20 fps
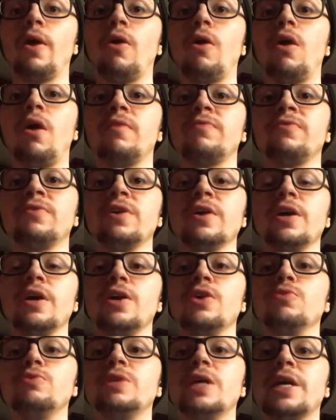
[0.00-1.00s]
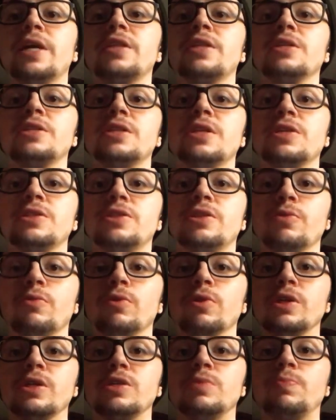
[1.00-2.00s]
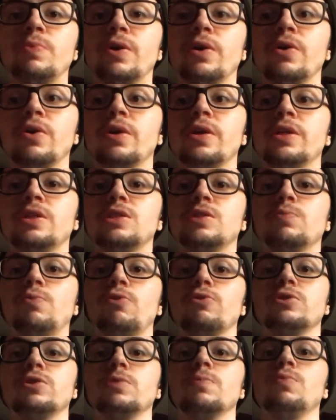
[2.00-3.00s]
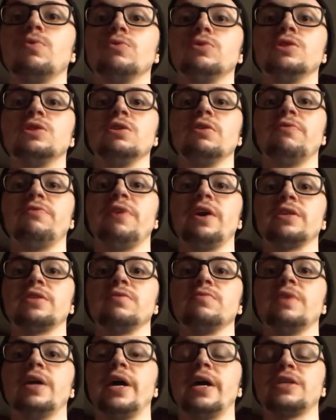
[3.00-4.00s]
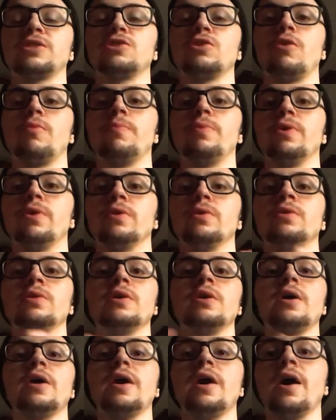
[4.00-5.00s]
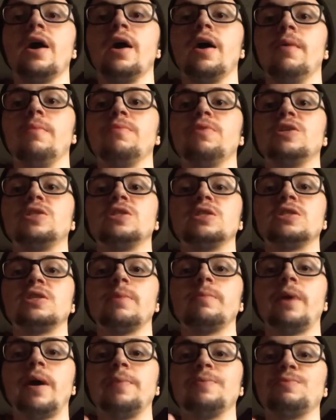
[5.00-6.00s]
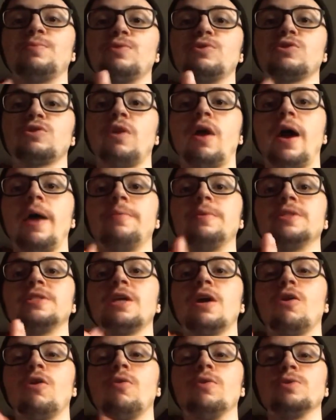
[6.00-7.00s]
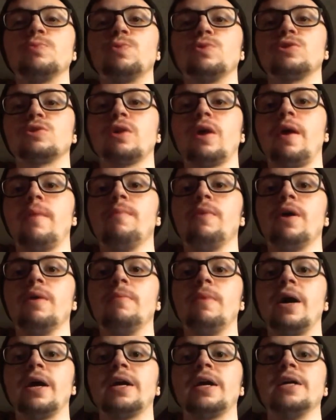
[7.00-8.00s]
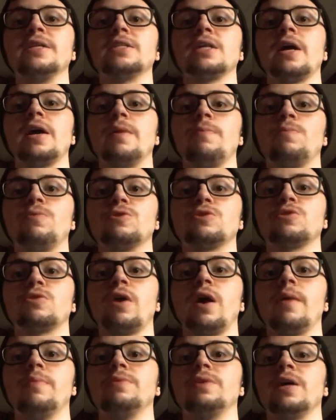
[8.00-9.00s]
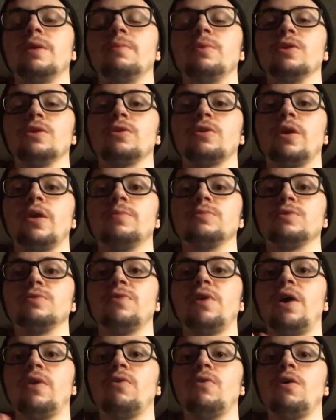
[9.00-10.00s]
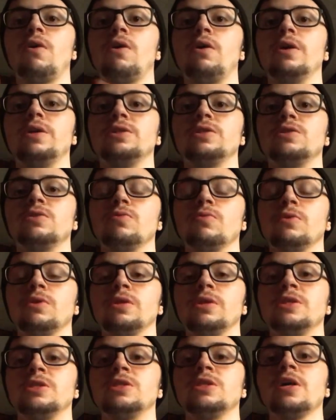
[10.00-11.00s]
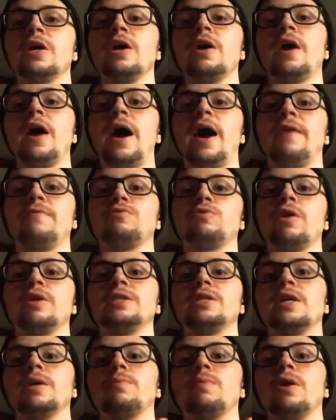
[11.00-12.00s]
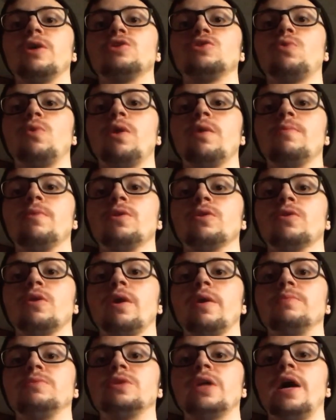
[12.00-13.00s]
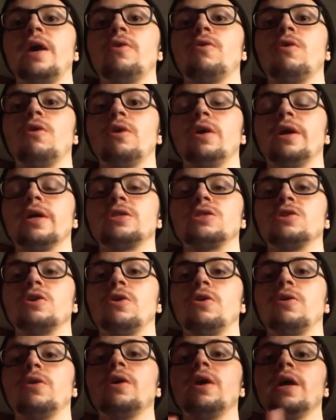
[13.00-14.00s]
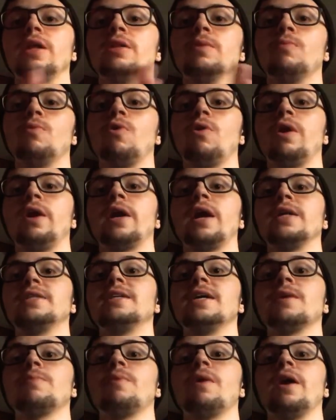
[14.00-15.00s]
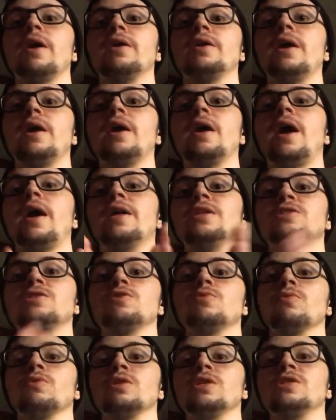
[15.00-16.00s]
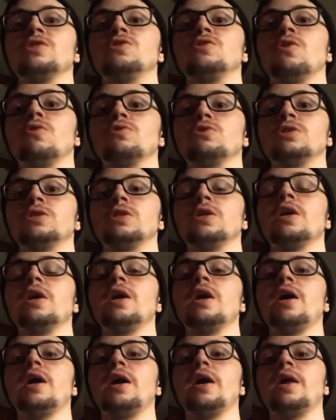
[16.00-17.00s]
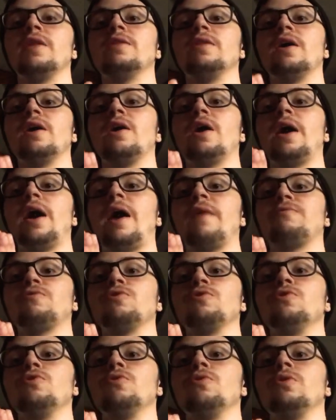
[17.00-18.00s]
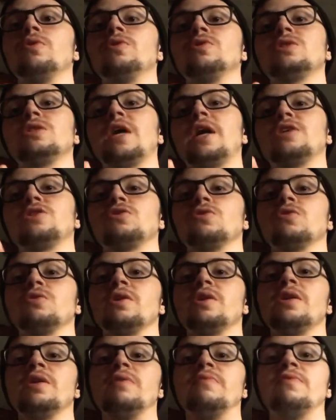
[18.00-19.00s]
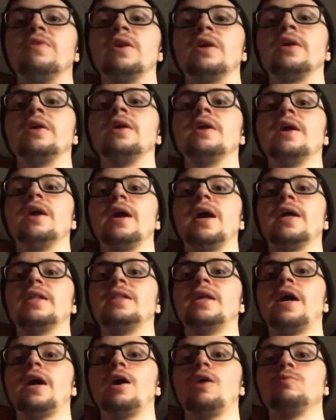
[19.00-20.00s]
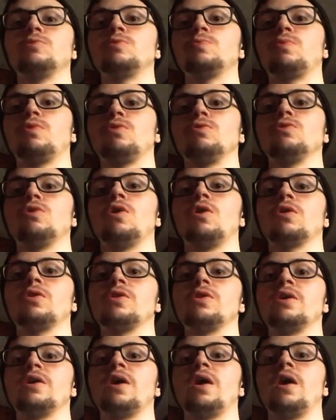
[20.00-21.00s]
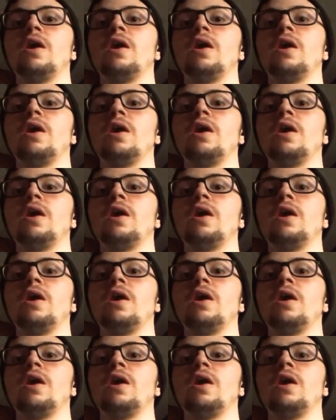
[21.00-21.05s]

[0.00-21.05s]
off, you take this instant release pill, and it's supposed to boost the effect of the XR pill. This is sometimes prescribed. It's not always prescribed, but in my case, I am prescribed 10 milligrams of Adderall instant release after I take my 20 milligrams Adderall XR in the morning. I take my instant release dose in the afternoon / early evening, and that helps prolong the